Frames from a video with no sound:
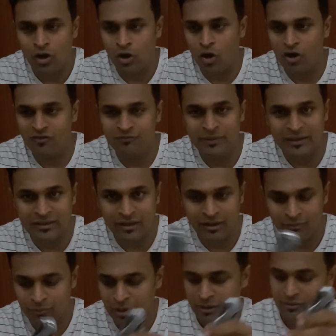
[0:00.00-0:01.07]
a lot of
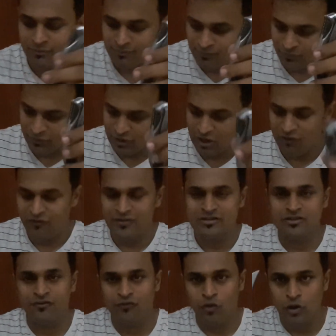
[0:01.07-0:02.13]
beating. But if
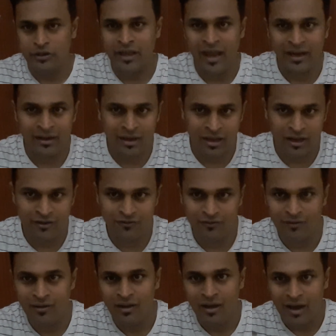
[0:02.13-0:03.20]
it's a full tang knife,
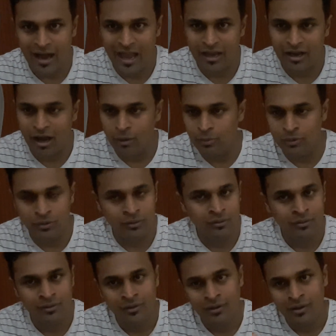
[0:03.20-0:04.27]
high
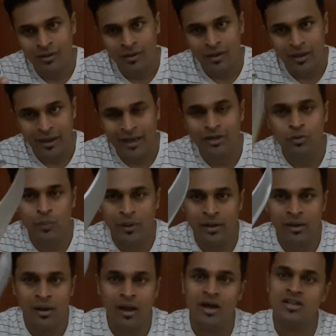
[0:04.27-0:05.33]
carbon, it will
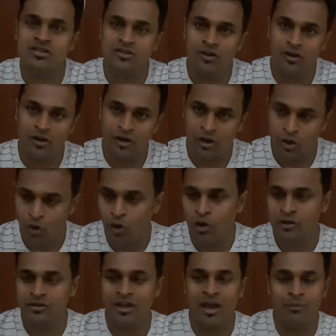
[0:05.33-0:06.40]
last a
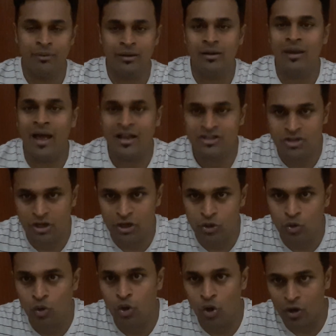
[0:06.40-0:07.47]
long time. It will actually
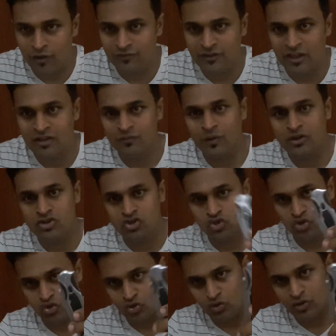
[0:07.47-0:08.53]
do a lot of things
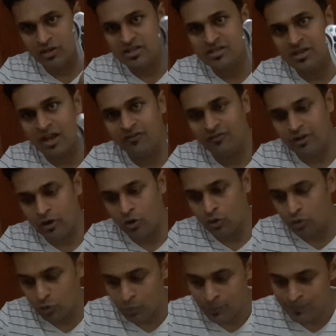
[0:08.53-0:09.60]
which this knife
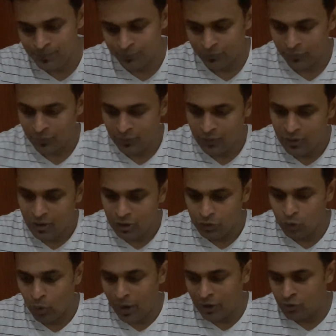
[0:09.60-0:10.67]
cannot do.
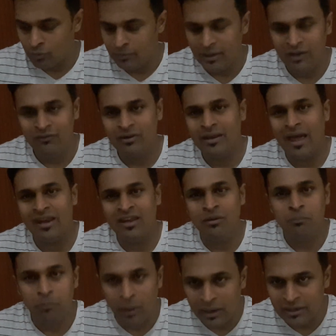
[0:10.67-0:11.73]
Though I don't believe in
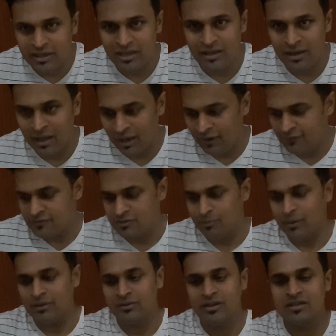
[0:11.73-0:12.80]
carrying bulky knives,
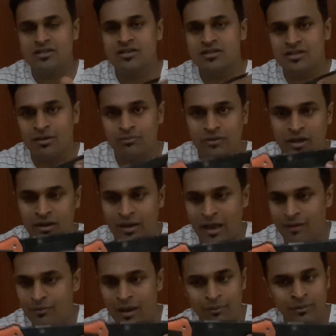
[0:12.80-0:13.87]
but this is something
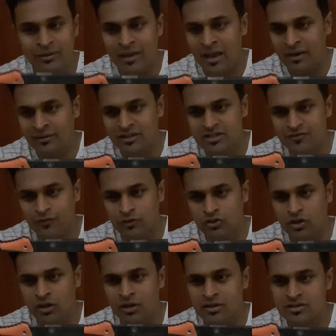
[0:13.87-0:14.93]
I've been carrying this for
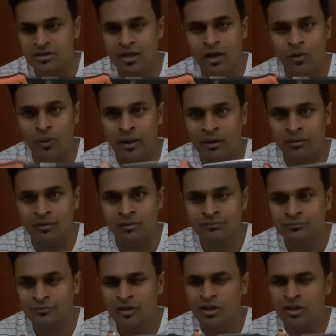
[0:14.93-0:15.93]
3 years now, and